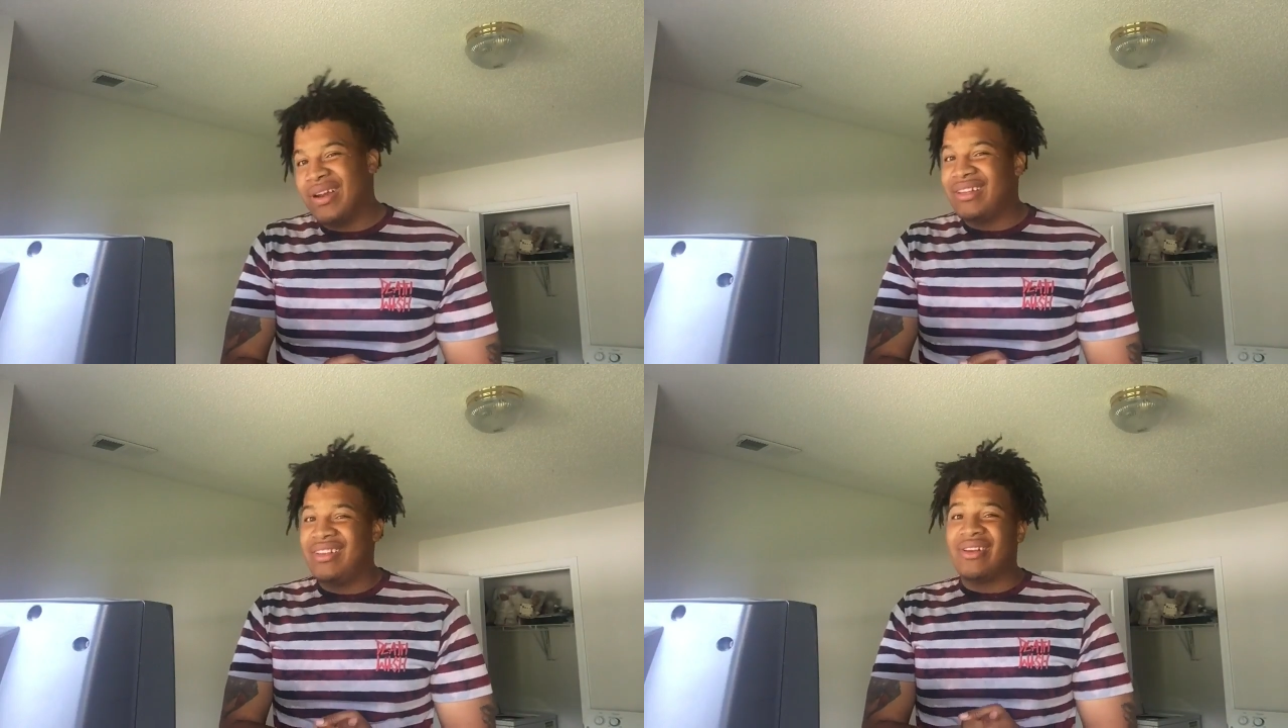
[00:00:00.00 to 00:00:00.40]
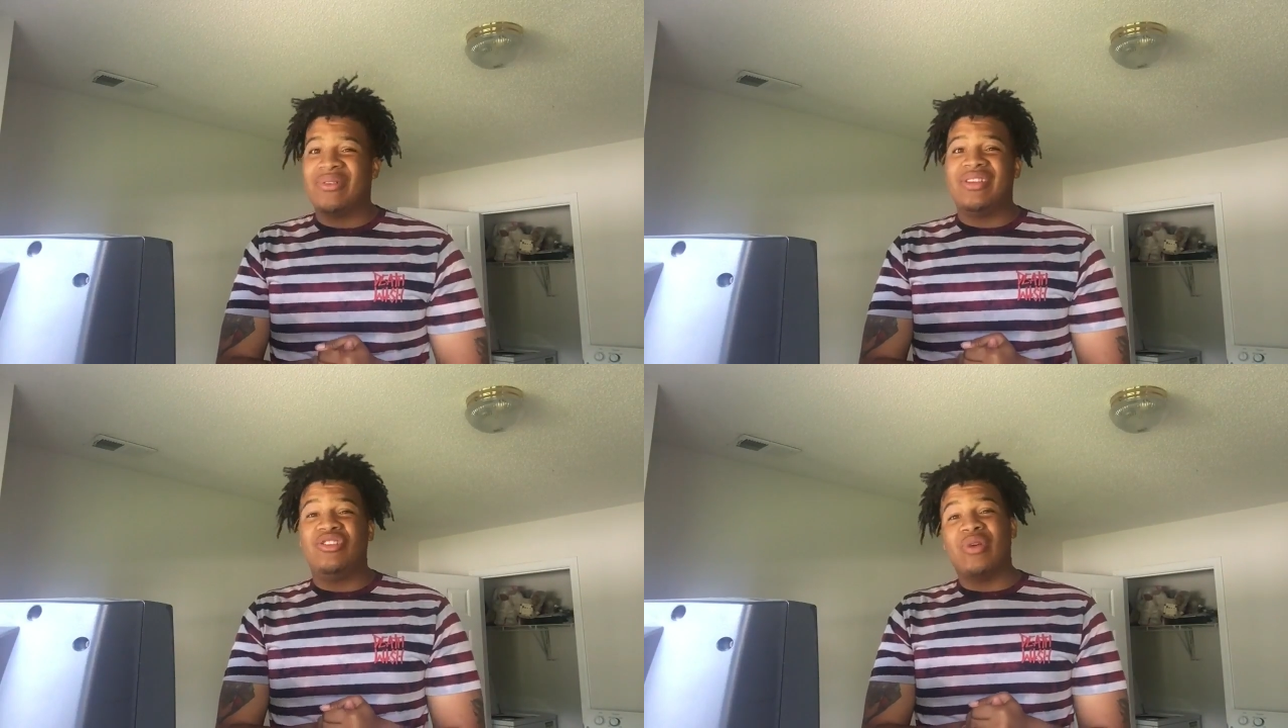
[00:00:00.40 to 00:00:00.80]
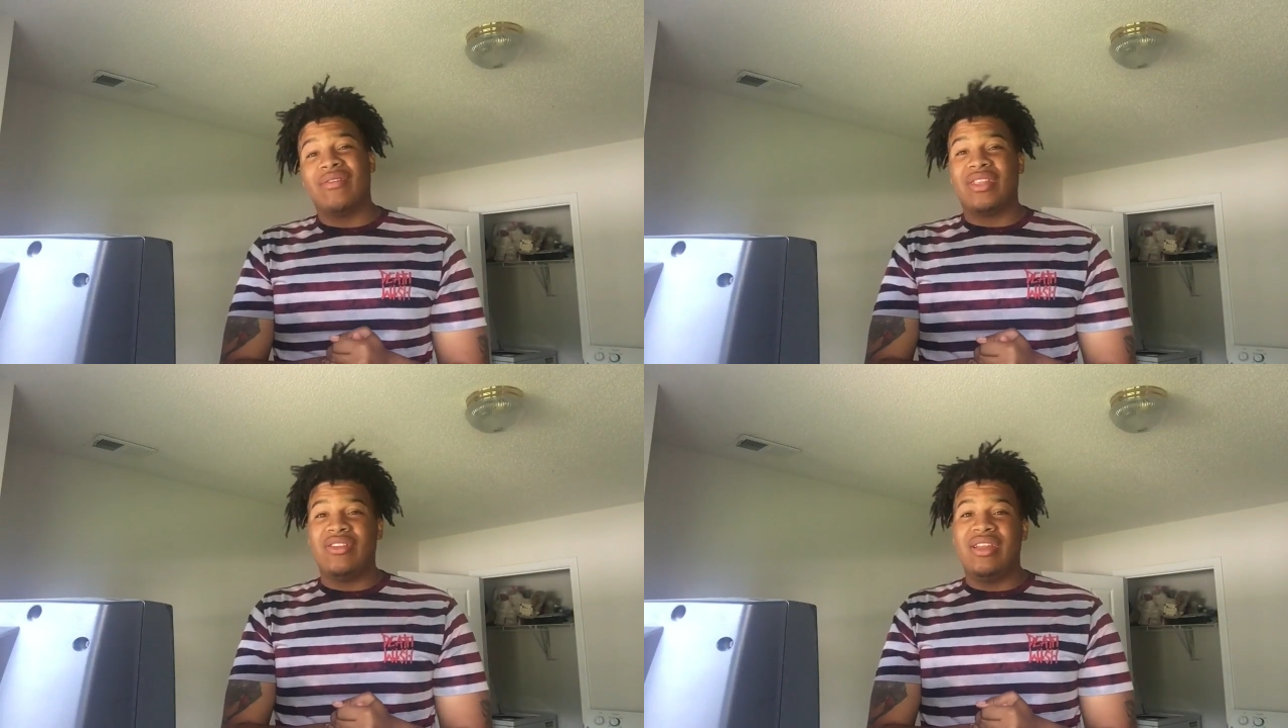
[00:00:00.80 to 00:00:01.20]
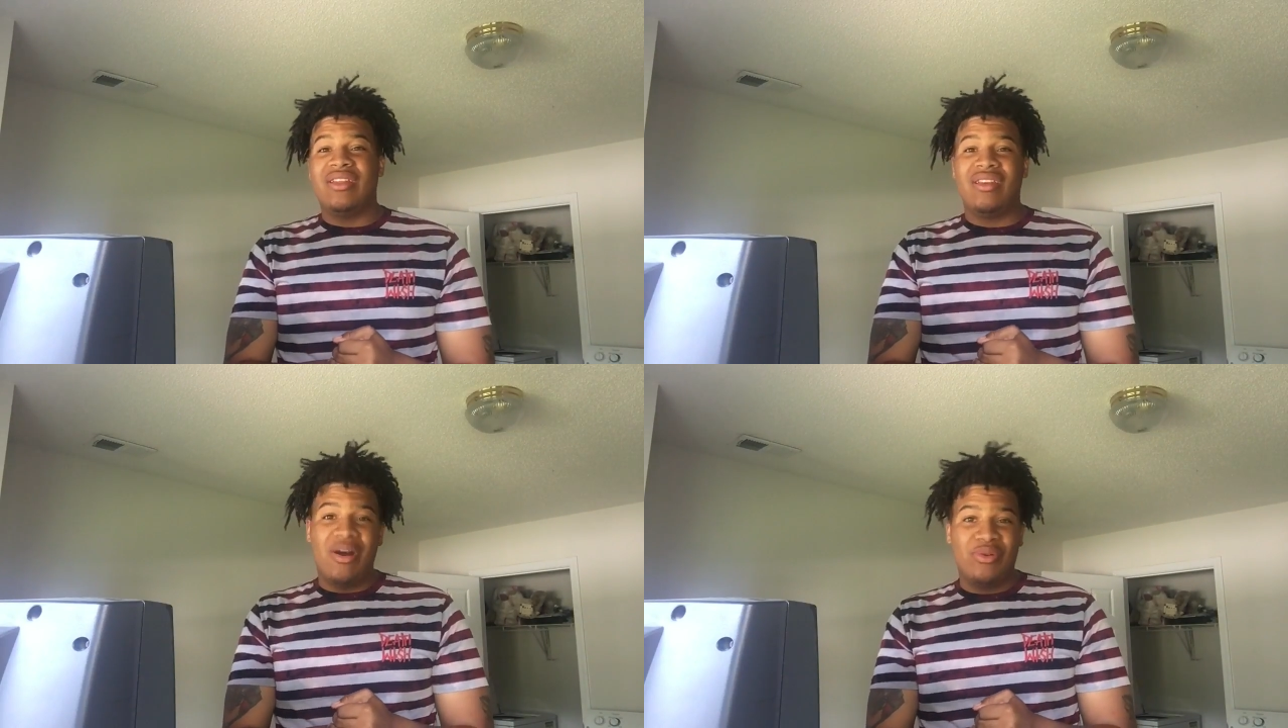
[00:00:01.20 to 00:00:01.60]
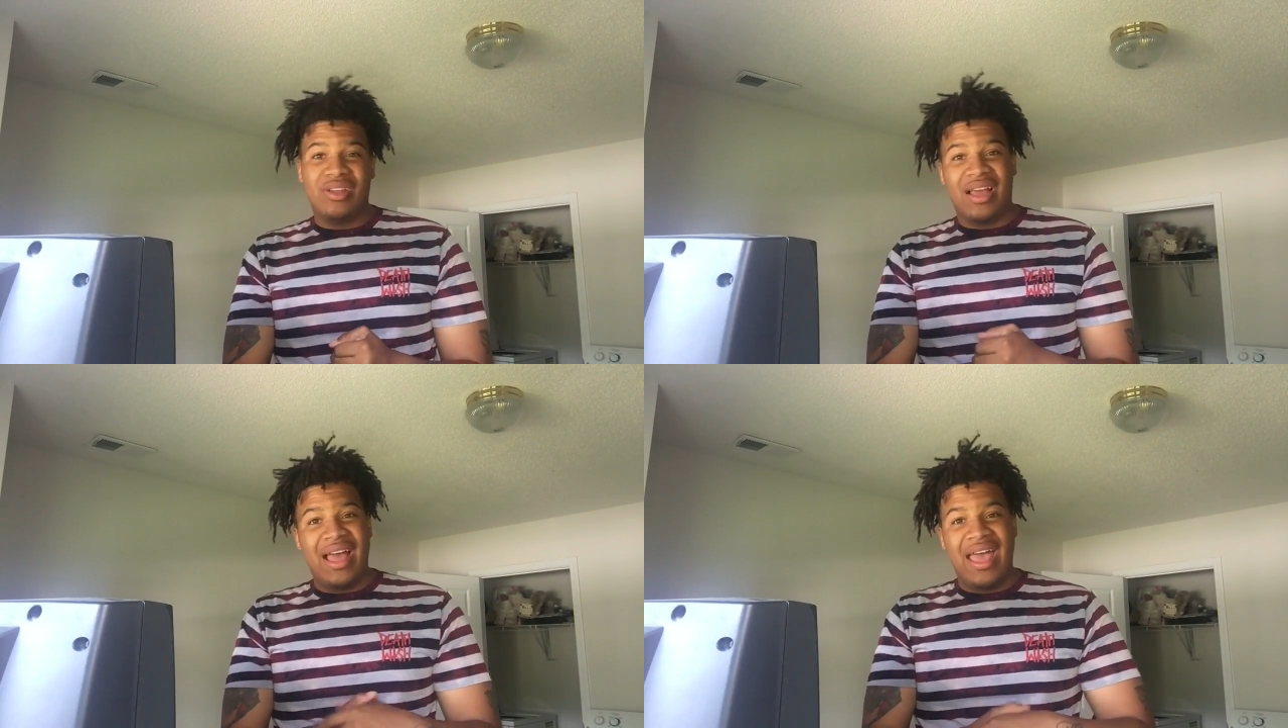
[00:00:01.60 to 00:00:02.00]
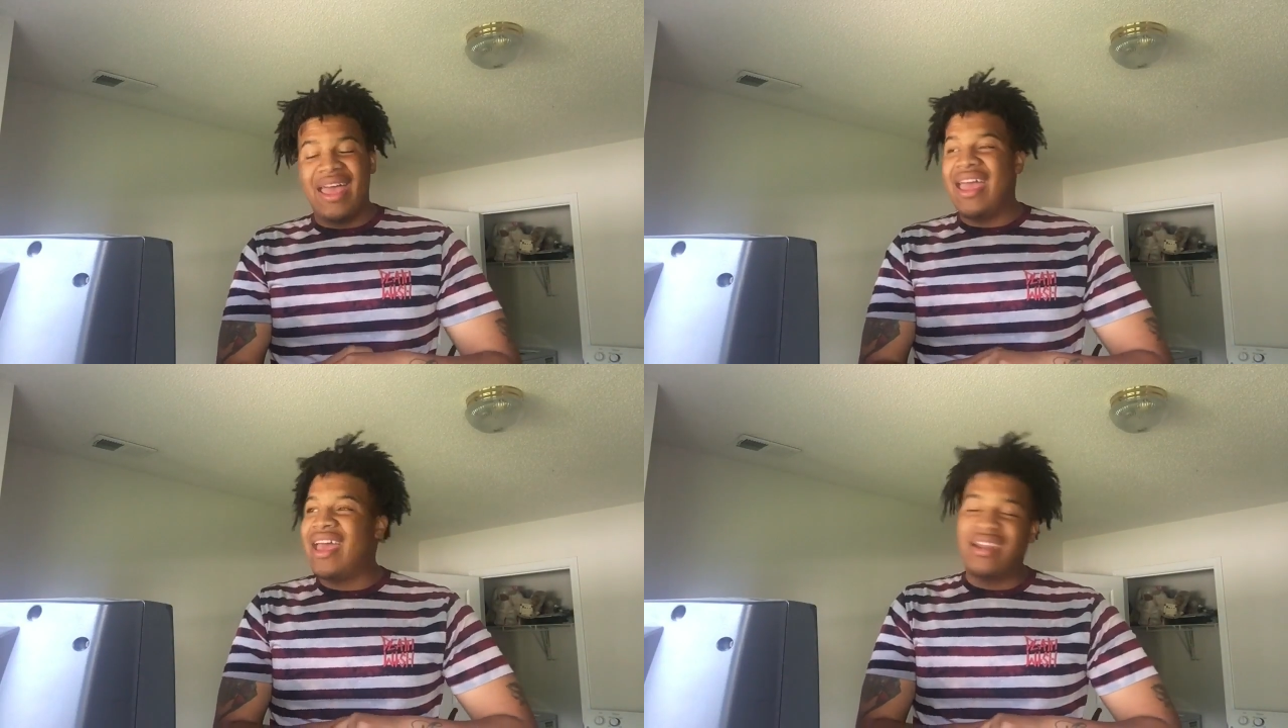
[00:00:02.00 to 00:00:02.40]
That shit gonna teach you everything you need to know, nigga. I had